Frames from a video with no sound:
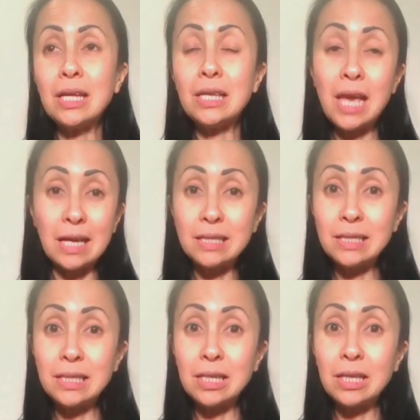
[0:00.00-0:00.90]

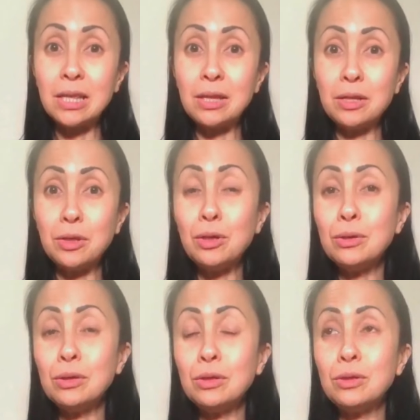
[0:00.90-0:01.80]
yes,
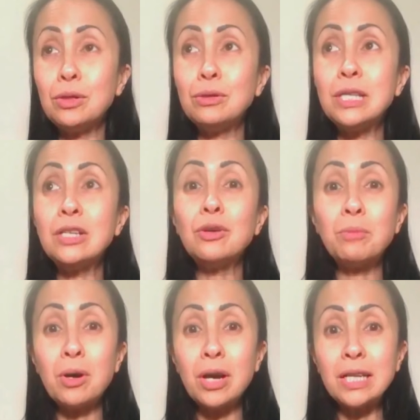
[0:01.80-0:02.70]
using your
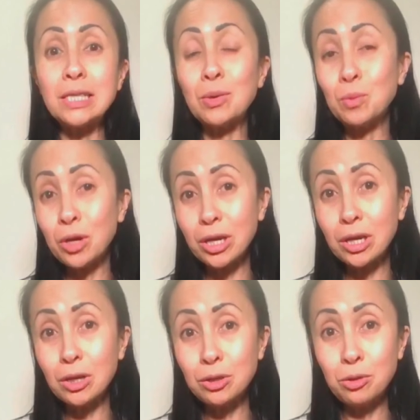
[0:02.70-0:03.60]
mind and
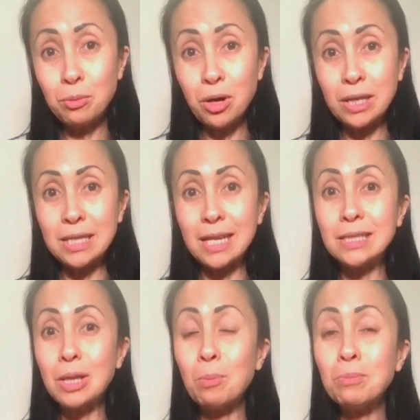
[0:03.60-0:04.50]
working in your mind is
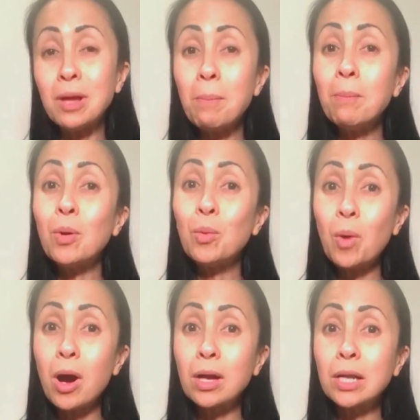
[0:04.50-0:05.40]
the number
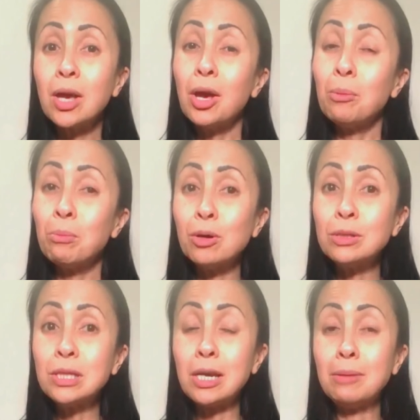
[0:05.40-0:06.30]
one
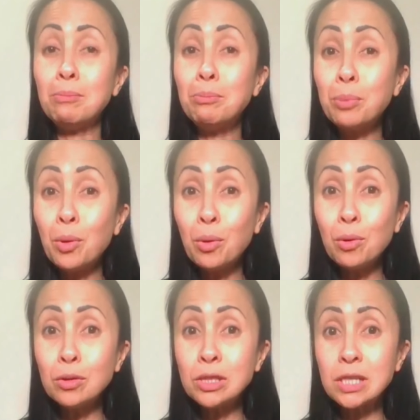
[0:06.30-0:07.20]
most
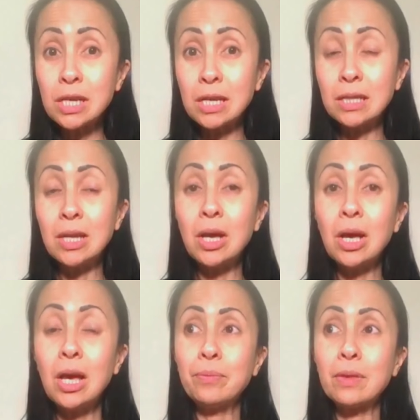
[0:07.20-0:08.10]
important
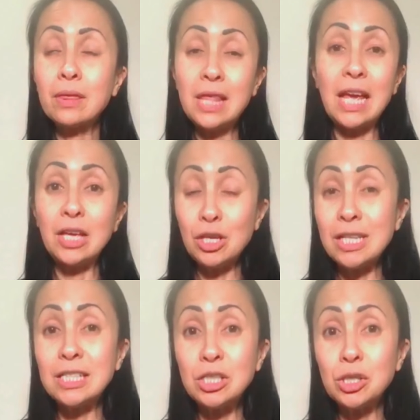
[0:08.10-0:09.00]
thing you
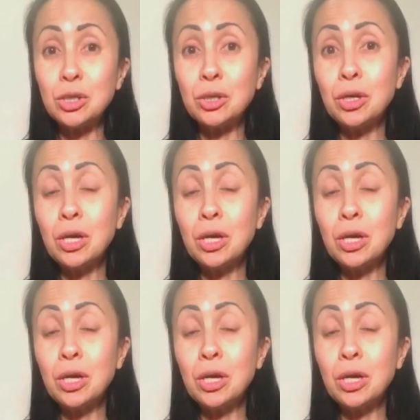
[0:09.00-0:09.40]
need